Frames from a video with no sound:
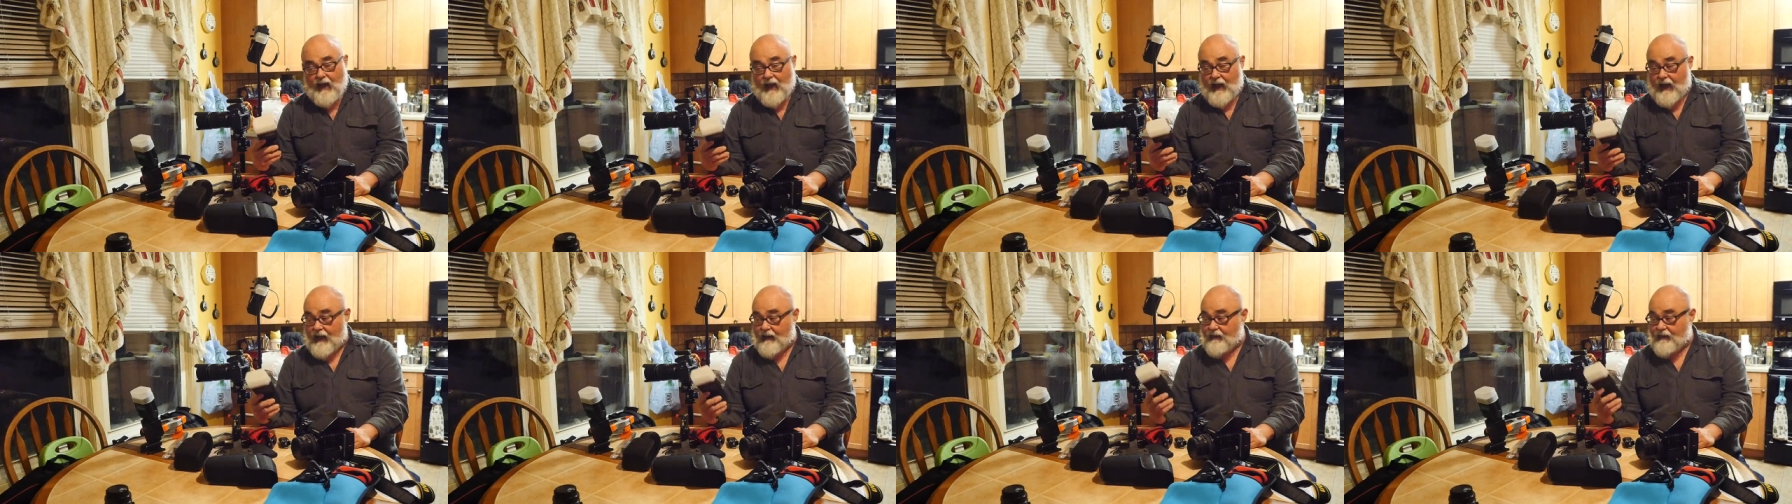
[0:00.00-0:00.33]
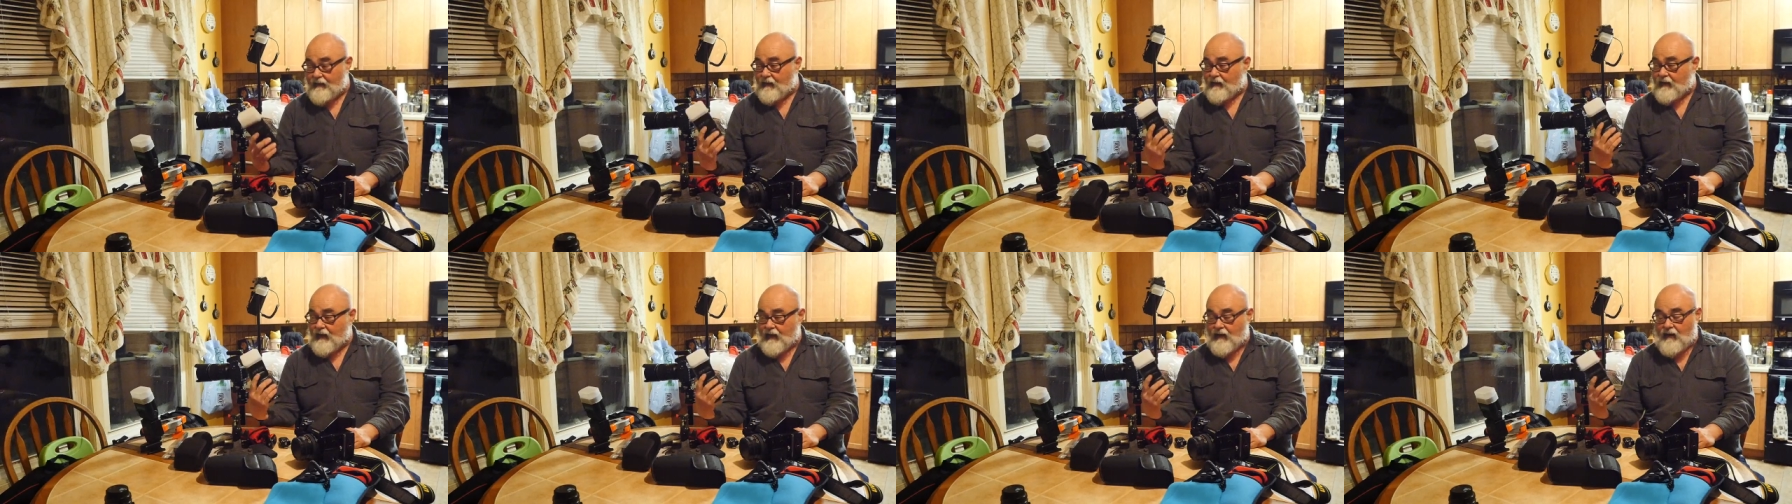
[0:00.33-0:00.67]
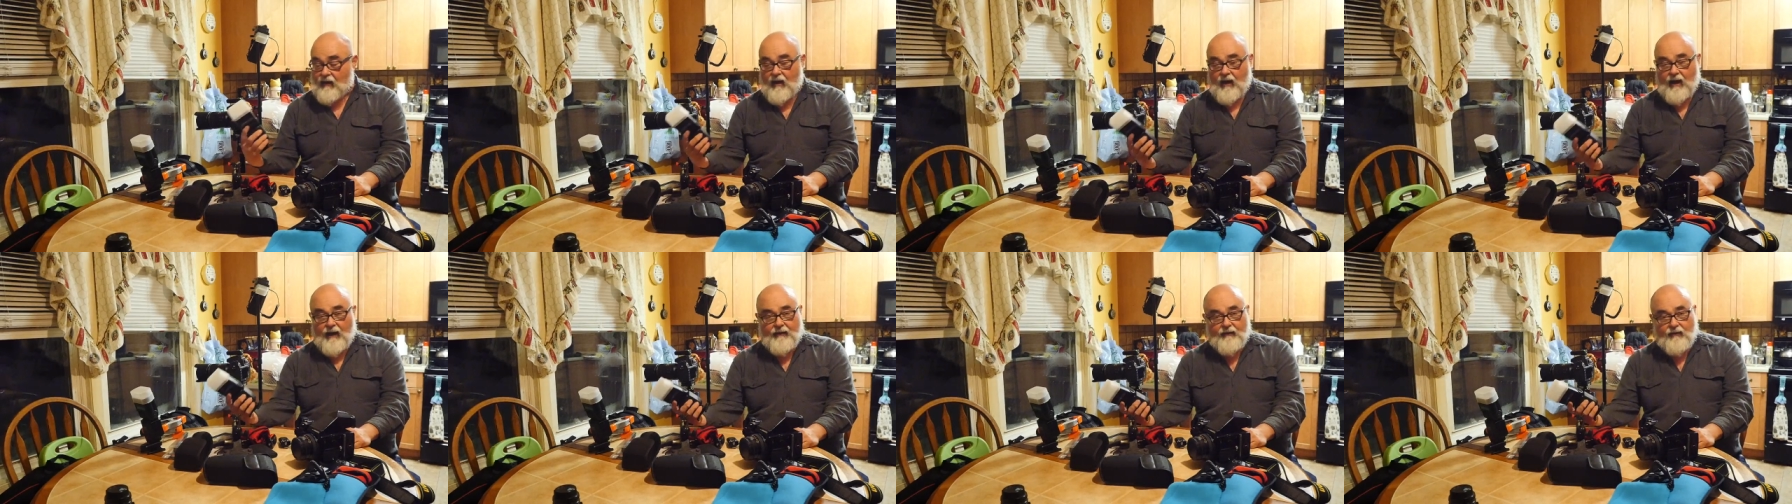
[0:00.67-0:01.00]
and the
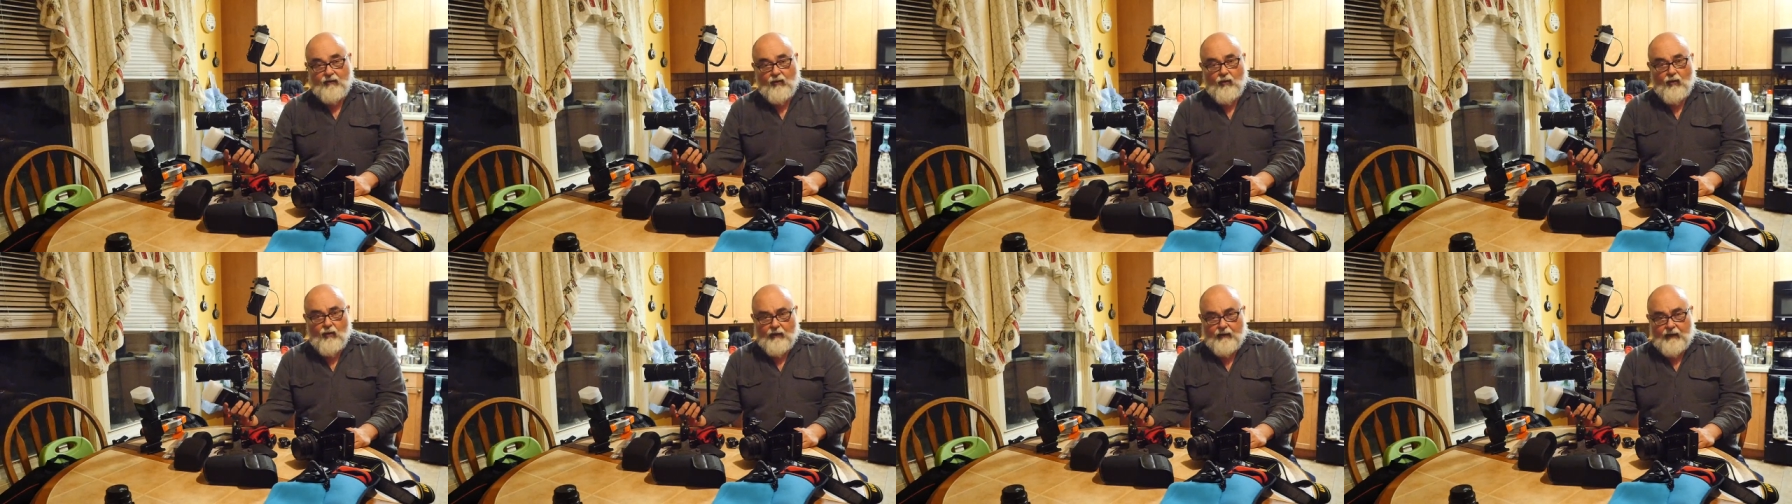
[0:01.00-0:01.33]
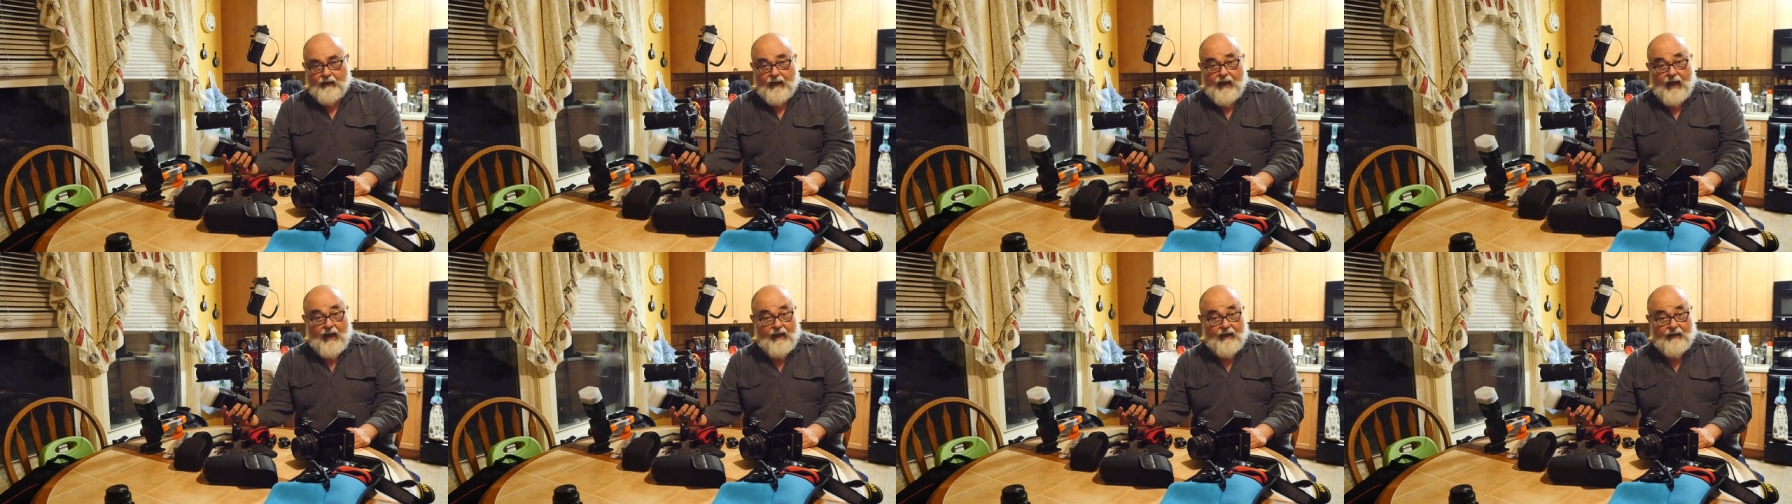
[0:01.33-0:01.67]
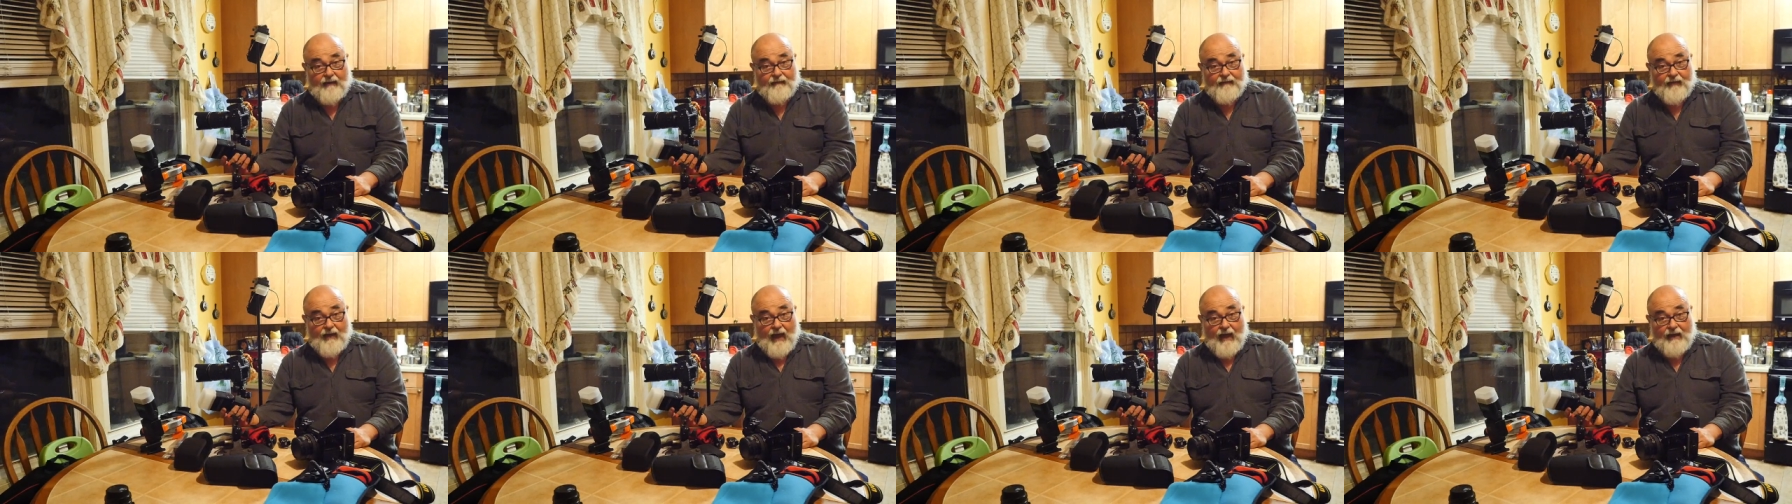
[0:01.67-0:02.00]
Nikon or the Canon
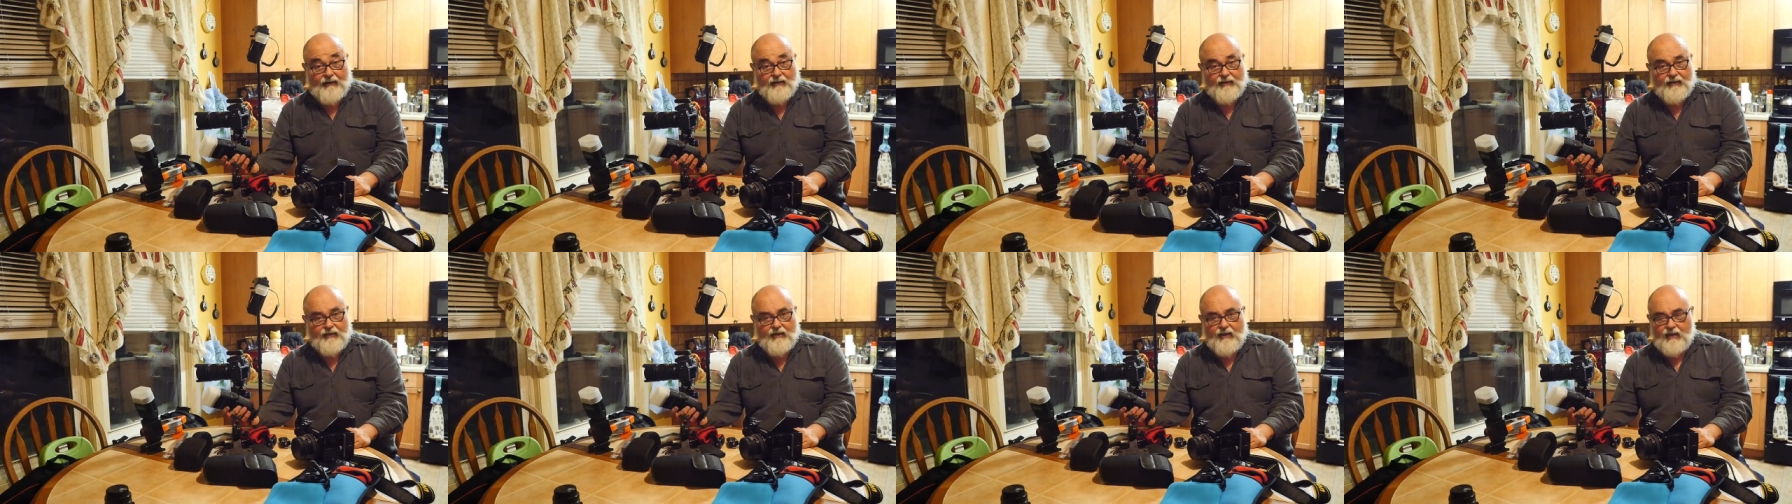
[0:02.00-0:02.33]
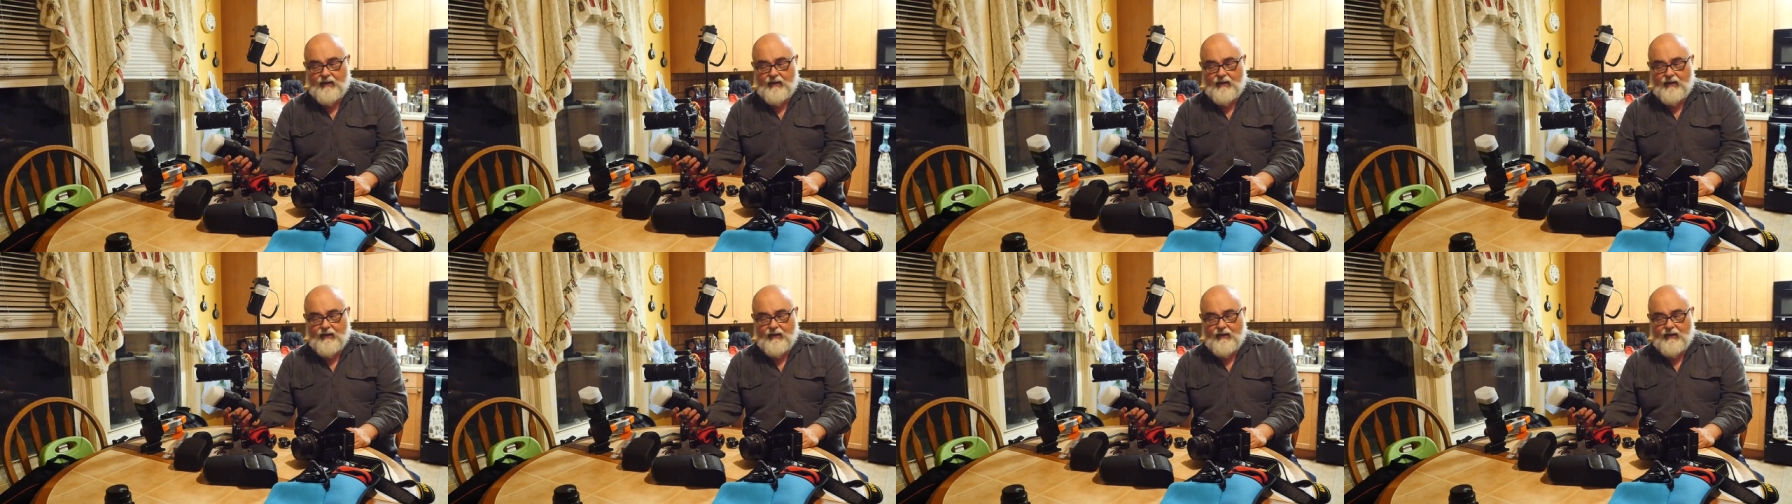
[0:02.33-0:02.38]
flashes